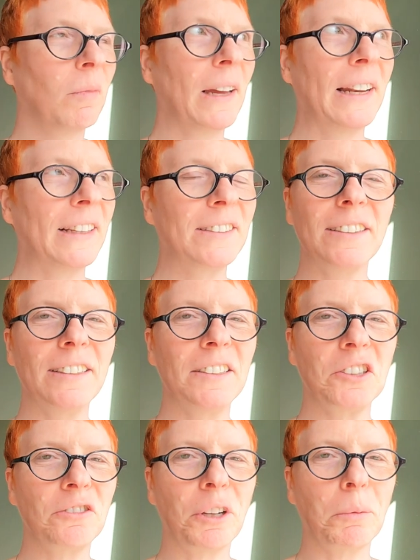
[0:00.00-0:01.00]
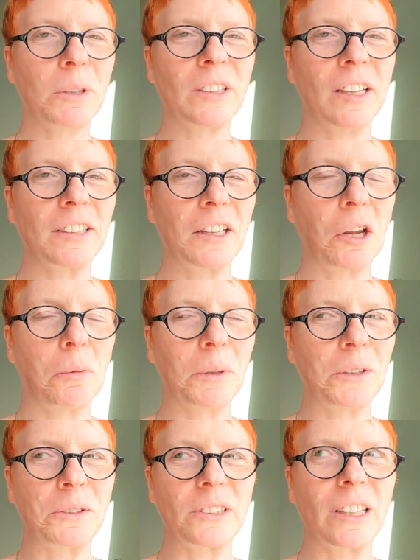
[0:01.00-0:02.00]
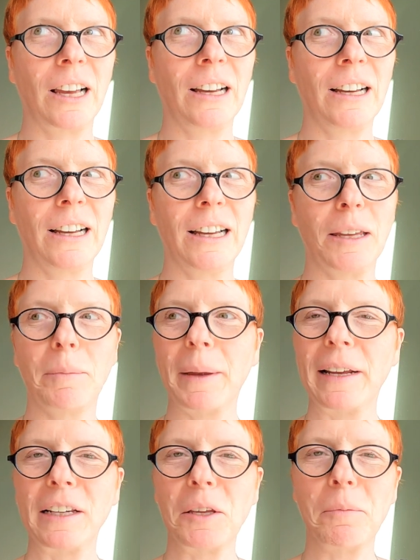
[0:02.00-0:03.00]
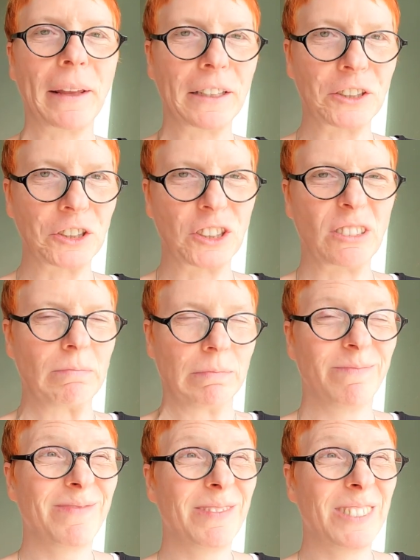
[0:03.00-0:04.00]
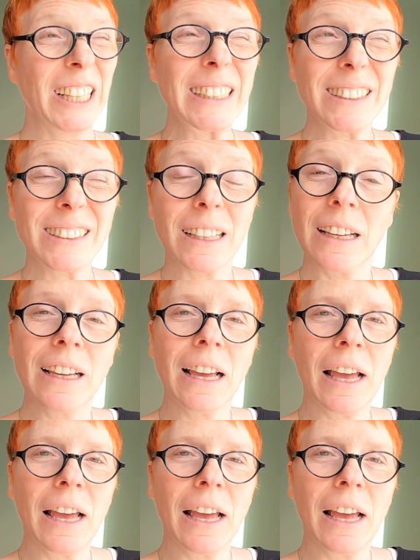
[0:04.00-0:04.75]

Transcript: My legs didn't agree with 10 kilometers. I barely managed 6.